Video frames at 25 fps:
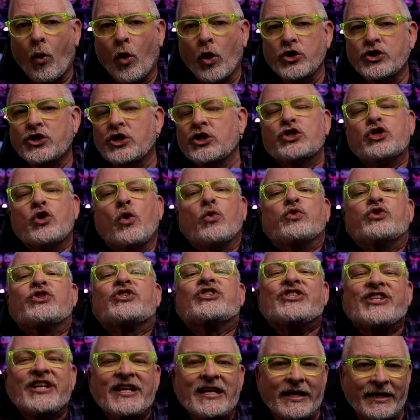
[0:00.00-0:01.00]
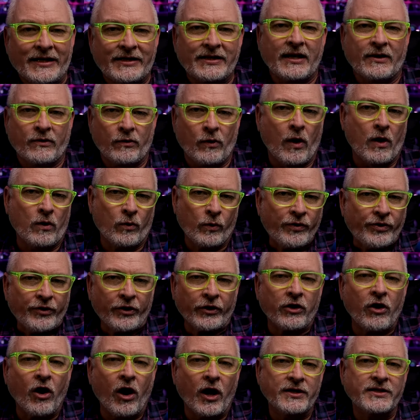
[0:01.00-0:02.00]
or just don't see anything wrong with
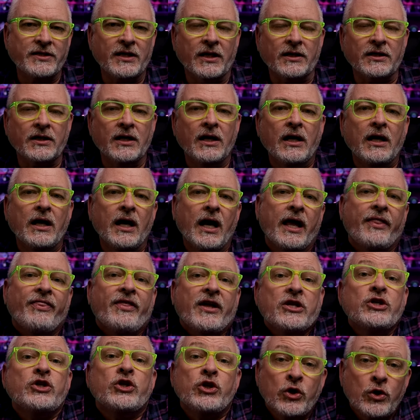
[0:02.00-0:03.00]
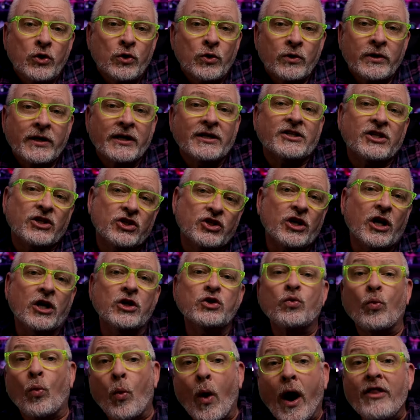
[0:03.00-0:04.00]
their conduct. And then you get to
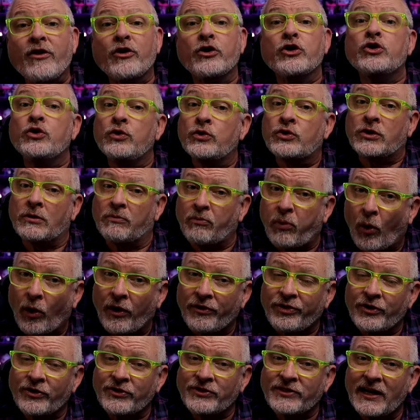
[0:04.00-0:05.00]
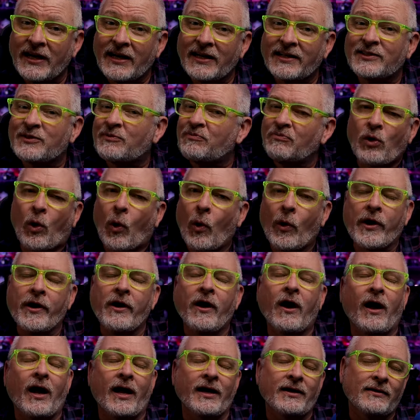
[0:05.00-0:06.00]
judge whether you support their stance or
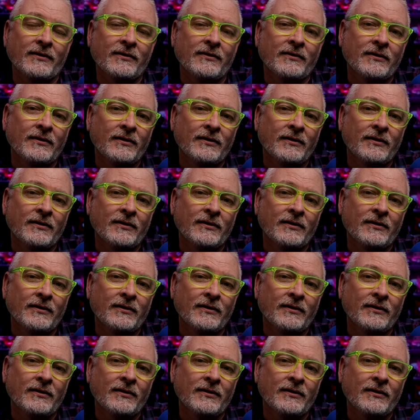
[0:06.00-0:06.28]
not.